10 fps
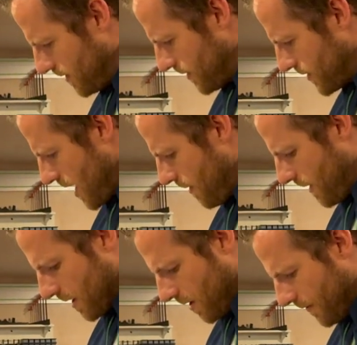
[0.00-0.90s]
So
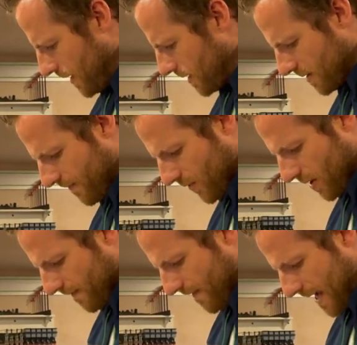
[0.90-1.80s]
I got this for
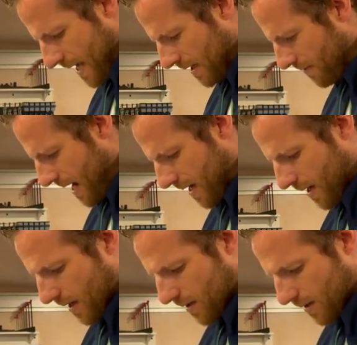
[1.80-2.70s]
the Fathead
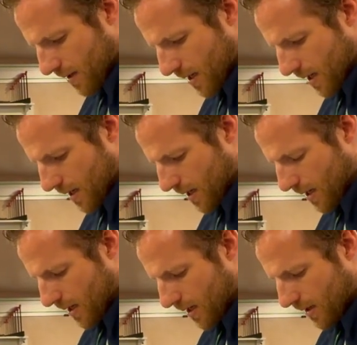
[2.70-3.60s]
racket,
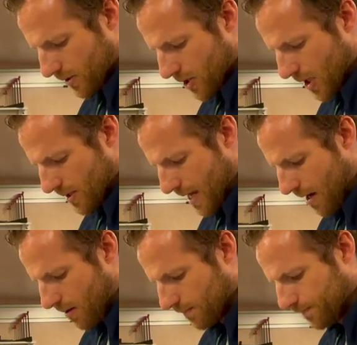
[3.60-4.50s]
and turns
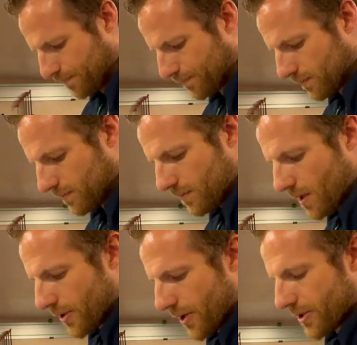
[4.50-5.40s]
out,
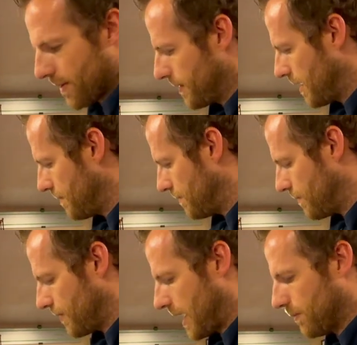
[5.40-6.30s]
so some of them,
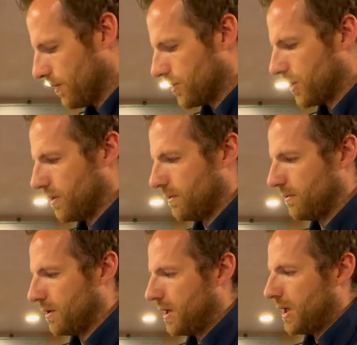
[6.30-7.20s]
they will
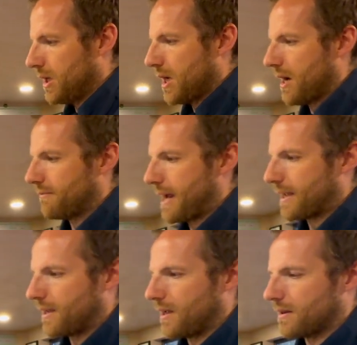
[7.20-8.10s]
do a
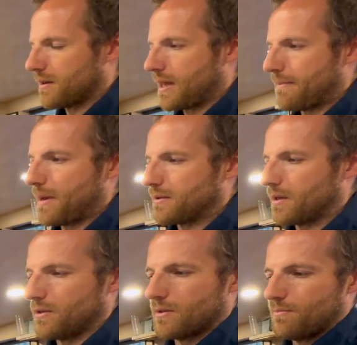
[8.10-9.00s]
racket that
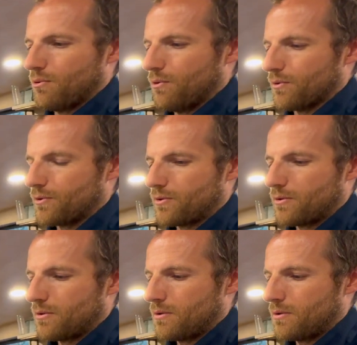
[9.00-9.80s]
basically supports